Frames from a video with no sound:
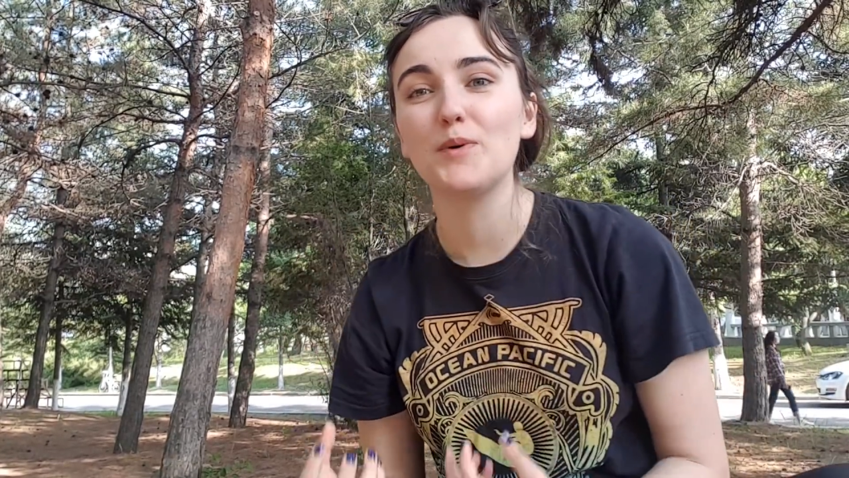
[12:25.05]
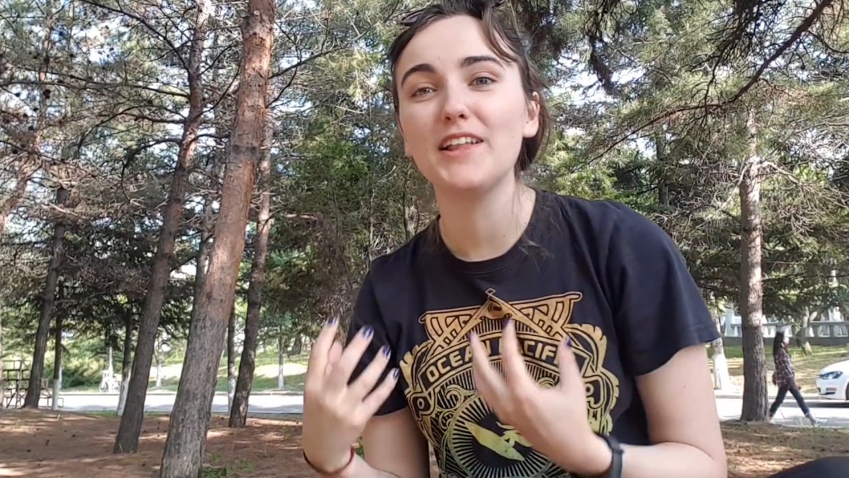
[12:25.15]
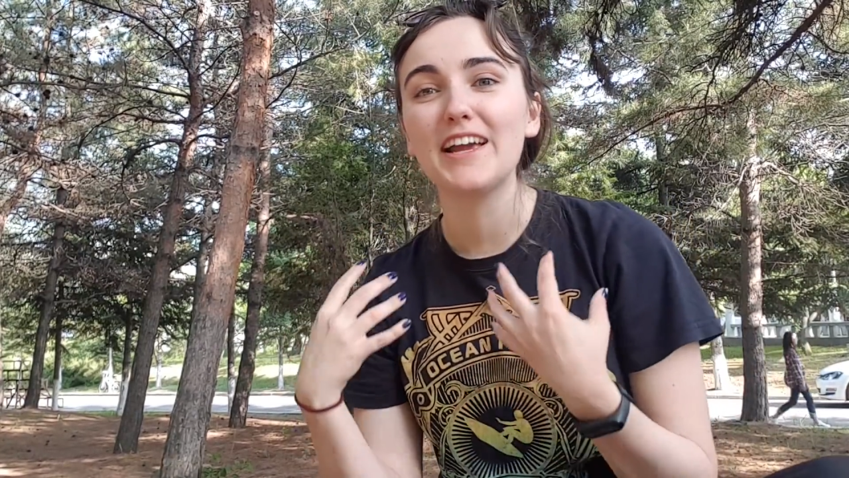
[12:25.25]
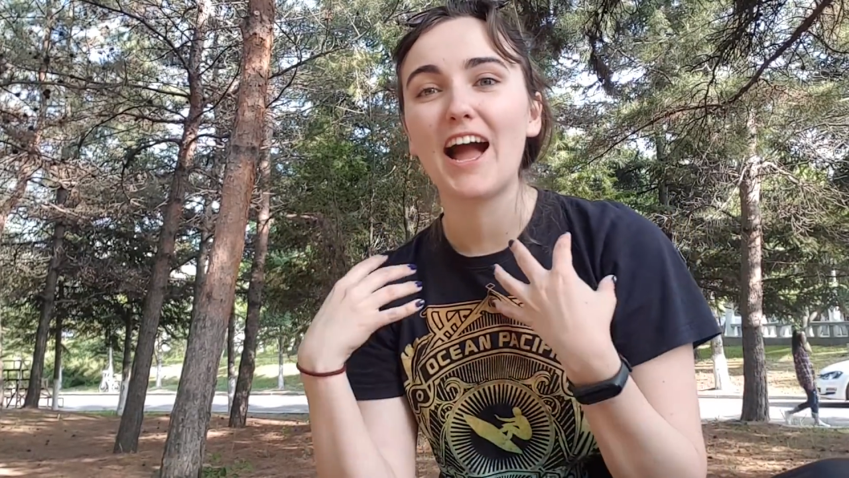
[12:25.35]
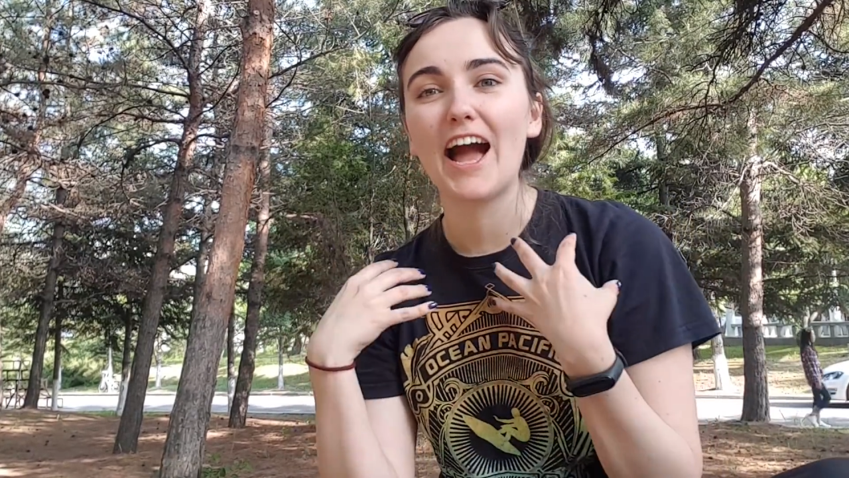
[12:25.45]
but
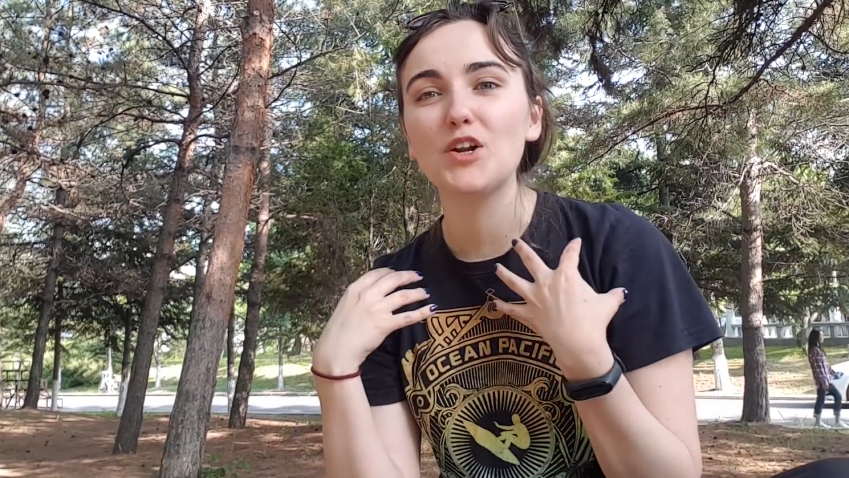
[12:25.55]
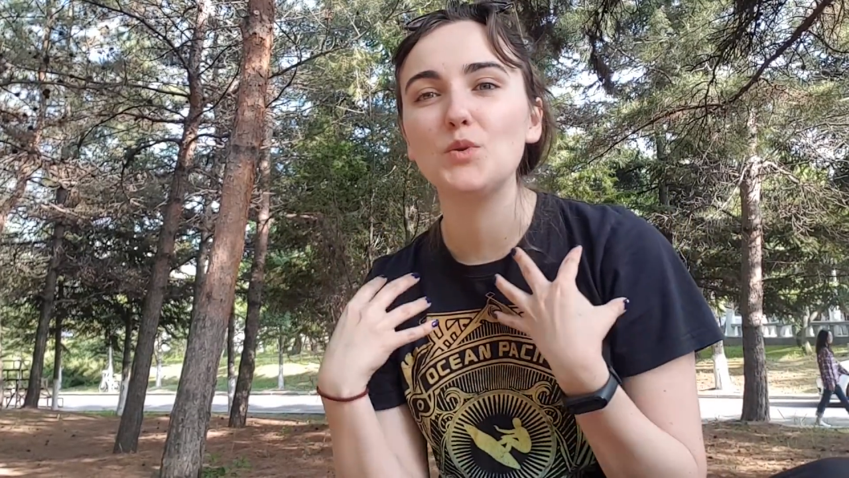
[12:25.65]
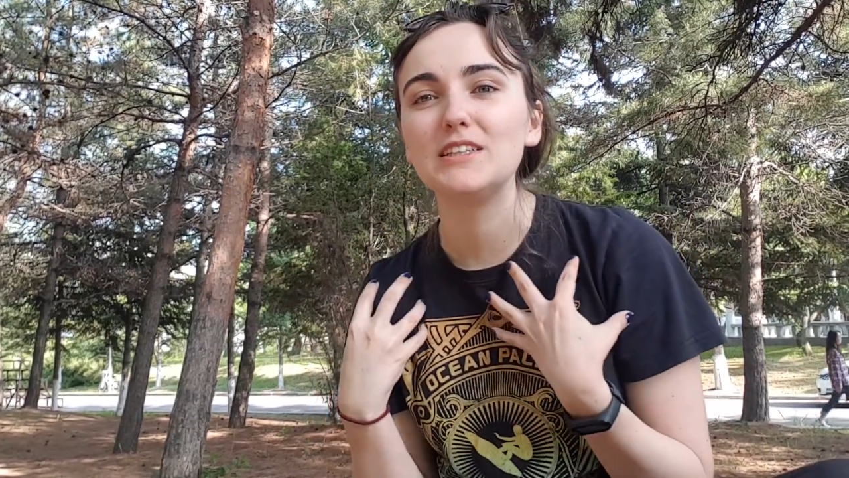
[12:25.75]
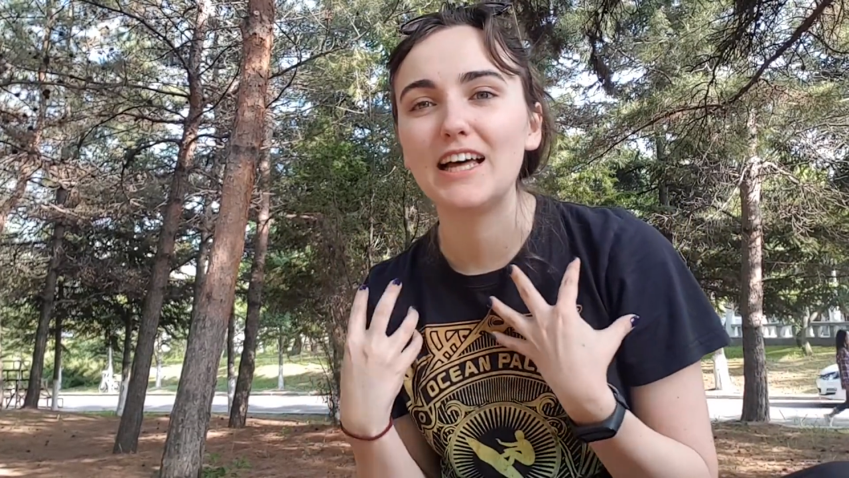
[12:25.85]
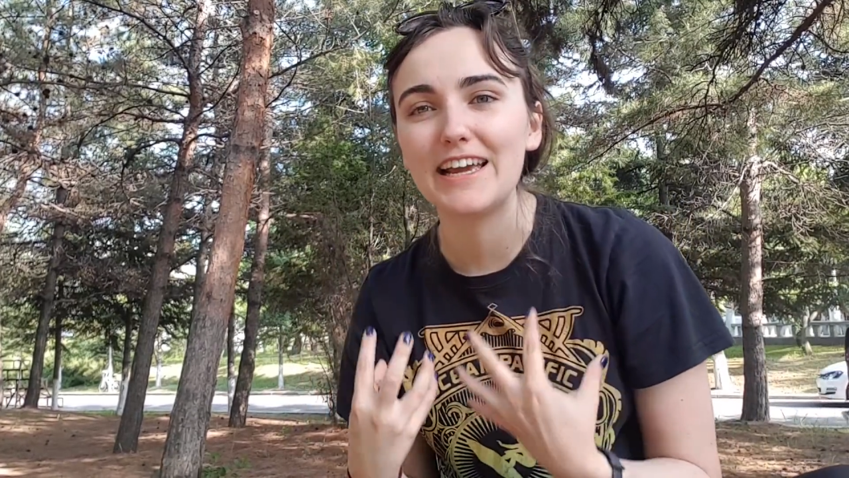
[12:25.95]
like I
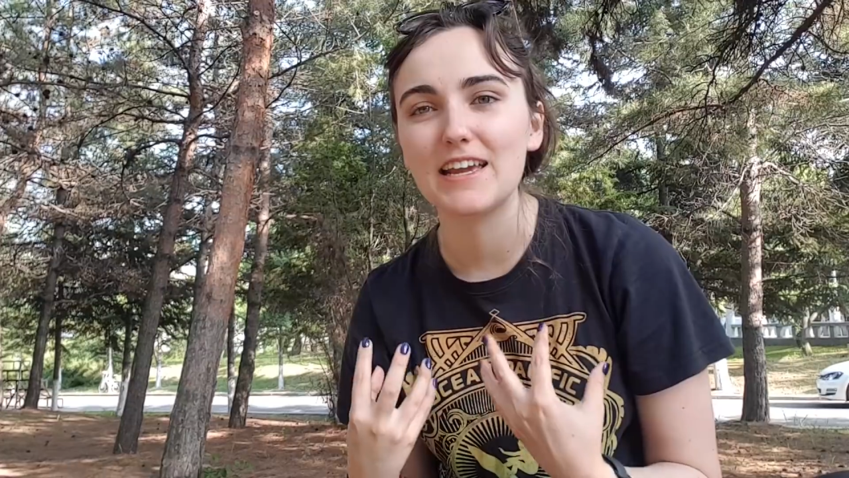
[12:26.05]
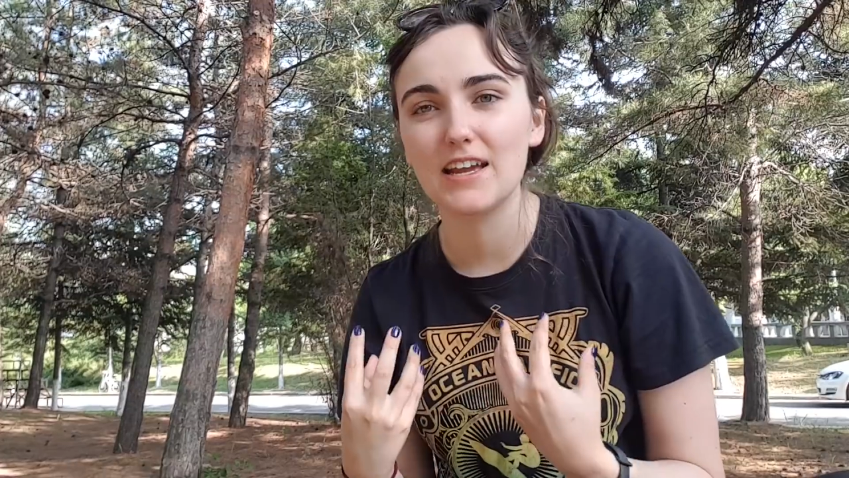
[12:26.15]
don't like